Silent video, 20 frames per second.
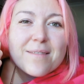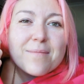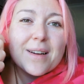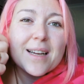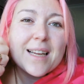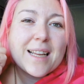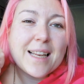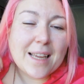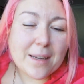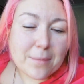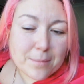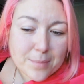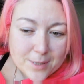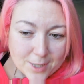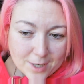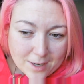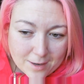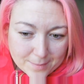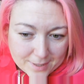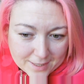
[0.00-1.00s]
my clean
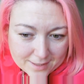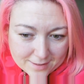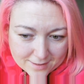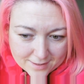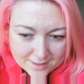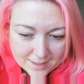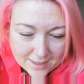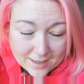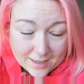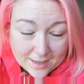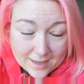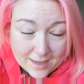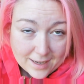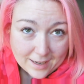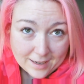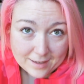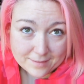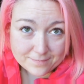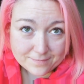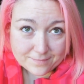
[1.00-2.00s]
pyjamas.
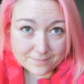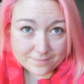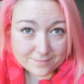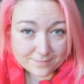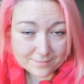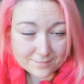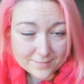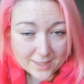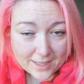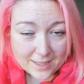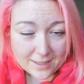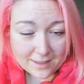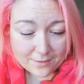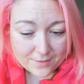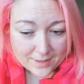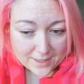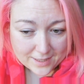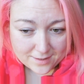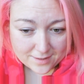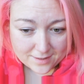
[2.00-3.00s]
Um, I
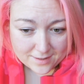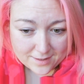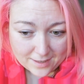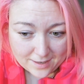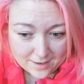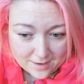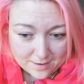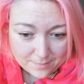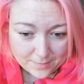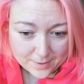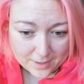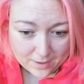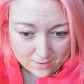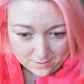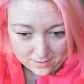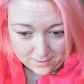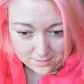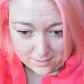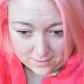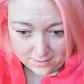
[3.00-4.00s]
love this
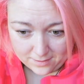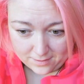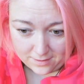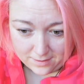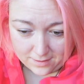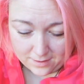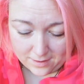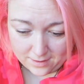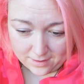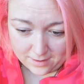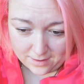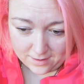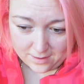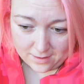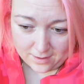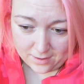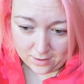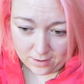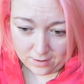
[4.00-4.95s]
because the